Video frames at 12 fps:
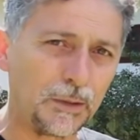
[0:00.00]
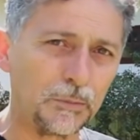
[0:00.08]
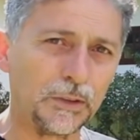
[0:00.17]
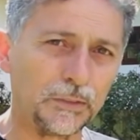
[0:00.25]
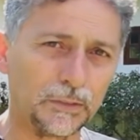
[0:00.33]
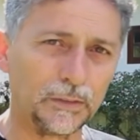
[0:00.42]

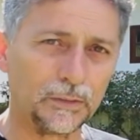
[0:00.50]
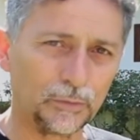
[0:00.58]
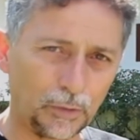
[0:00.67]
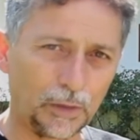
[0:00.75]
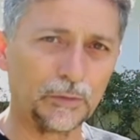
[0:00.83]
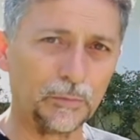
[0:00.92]
Raising
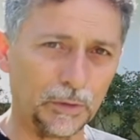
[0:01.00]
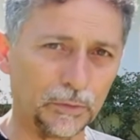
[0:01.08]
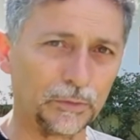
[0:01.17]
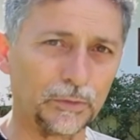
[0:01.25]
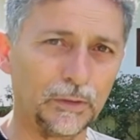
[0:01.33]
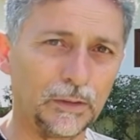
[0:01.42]
hands
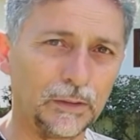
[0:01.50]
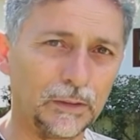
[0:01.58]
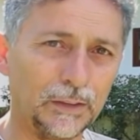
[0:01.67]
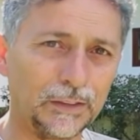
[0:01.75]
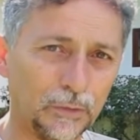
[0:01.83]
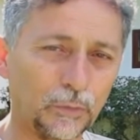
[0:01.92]
without
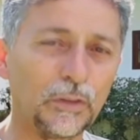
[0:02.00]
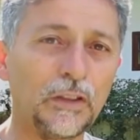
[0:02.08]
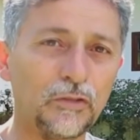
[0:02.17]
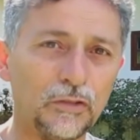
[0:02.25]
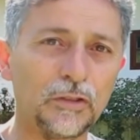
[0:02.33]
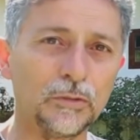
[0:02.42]
weapons,
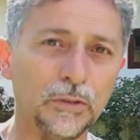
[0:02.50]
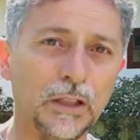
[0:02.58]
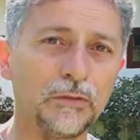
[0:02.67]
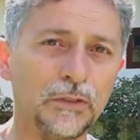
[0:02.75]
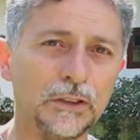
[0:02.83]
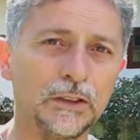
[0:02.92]
only
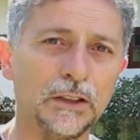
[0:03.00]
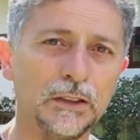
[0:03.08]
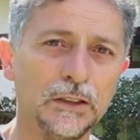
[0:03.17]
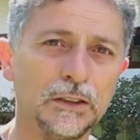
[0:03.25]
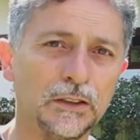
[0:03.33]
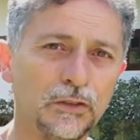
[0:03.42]
hands.
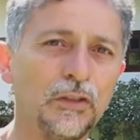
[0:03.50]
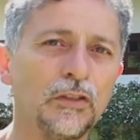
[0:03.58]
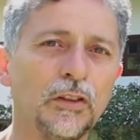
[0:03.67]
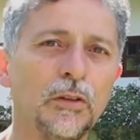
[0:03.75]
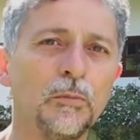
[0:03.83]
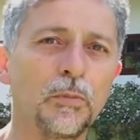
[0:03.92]

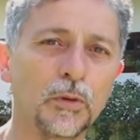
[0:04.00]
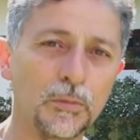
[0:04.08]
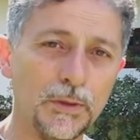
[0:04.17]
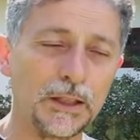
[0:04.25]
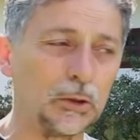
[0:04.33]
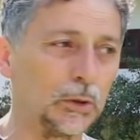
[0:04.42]
This is the
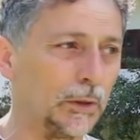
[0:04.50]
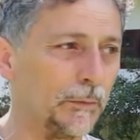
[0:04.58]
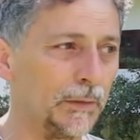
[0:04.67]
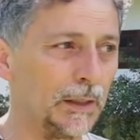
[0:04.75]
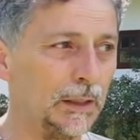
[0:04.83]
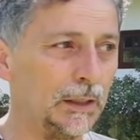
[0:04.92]
meaning of
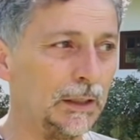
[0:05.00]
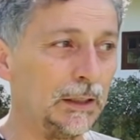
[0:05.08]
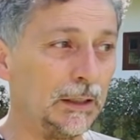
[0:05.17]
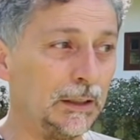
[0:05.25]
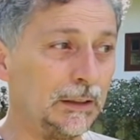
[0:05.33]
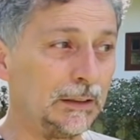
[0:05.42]
life,
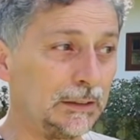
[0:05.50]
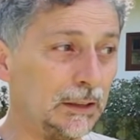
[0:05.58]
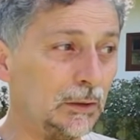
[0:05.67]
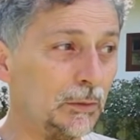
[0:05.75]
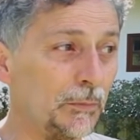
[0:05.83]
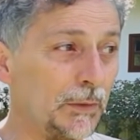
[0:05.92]
to be a
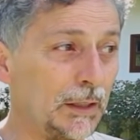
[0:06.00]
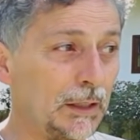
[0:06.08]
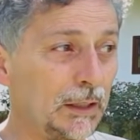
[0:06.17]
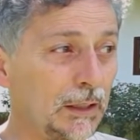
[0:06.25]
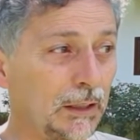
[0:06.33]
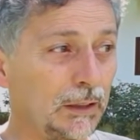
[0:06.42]
little
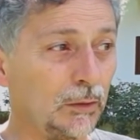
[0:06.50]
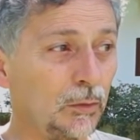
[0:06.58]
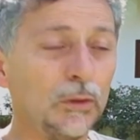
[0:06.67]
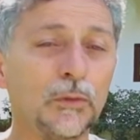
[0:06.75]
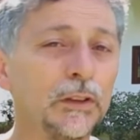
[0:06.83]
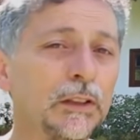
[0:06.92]
better.
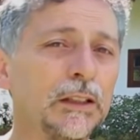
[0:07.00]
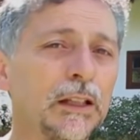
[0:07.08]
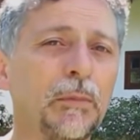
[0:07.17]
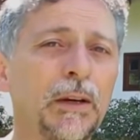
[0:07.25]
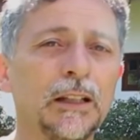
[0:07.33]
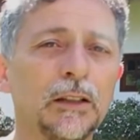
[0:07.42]

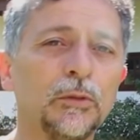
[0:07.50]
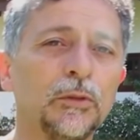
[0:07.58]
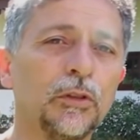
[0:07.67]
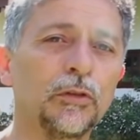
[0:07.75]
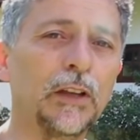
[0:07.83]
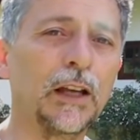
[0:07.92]
Going back
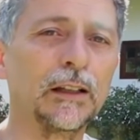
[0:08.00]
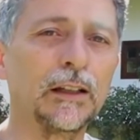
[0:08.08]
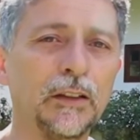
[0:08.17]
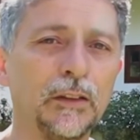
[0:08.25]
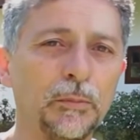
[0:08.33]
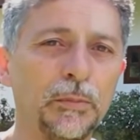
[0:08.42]
to the
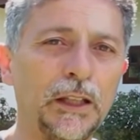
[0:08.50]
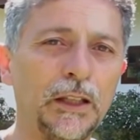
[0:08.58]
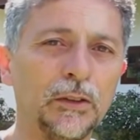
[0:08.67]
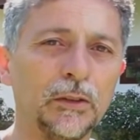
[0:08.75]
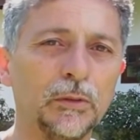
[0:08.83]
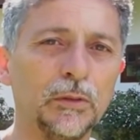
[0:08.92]
topic,
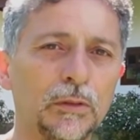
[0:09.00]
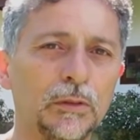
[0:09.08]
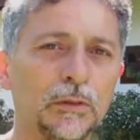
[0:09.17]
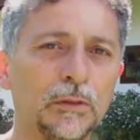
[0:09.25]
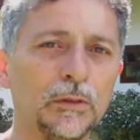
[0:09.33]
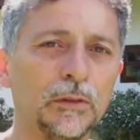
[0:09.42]
when you
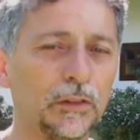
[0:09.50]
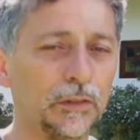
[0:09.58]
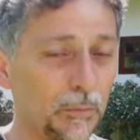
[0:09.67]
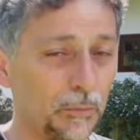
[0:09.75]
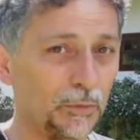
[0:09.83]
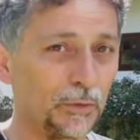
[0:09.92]
work with your
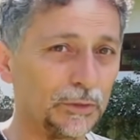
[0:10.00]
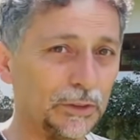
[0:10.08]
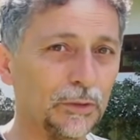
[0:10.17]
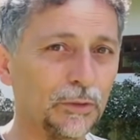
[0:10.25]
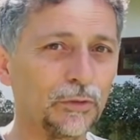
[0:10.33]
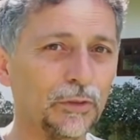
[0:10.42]
sacral
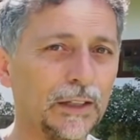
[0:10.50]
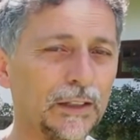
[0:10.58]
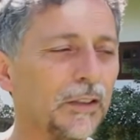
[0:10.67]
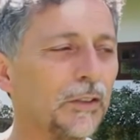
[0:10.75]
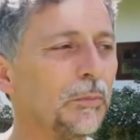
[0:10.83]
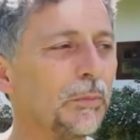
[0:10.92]
chakra,
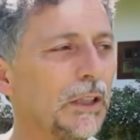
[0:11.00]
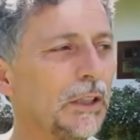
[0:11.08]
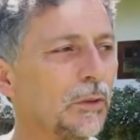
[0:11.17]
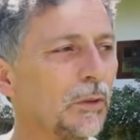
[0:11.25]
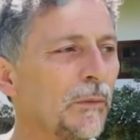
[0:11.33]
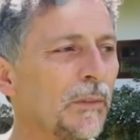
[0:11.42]
the
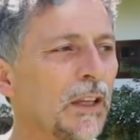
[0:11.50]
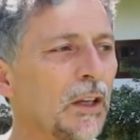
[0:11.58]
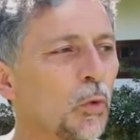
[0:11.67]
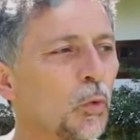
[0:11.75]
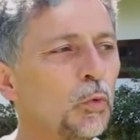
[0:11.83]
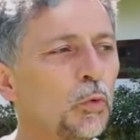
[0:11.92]
number of
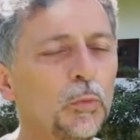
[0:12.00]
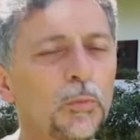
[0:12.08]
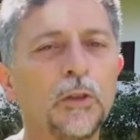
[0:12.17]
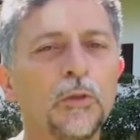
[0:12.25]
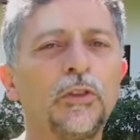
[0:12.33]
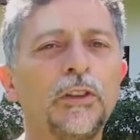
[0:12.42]
rays is
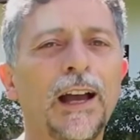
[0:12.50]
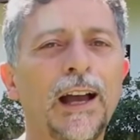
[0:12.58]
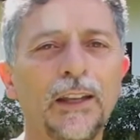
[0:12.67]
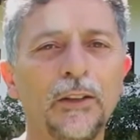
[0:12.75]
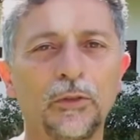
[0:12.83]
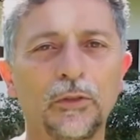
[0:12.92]
higher than the
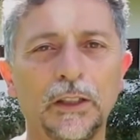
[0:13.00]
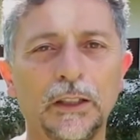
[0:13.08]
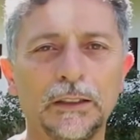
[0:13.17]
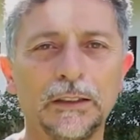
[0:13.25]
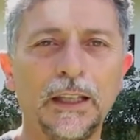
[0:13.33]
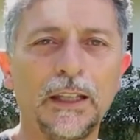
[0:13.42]
root
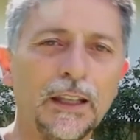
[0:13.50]
chakra.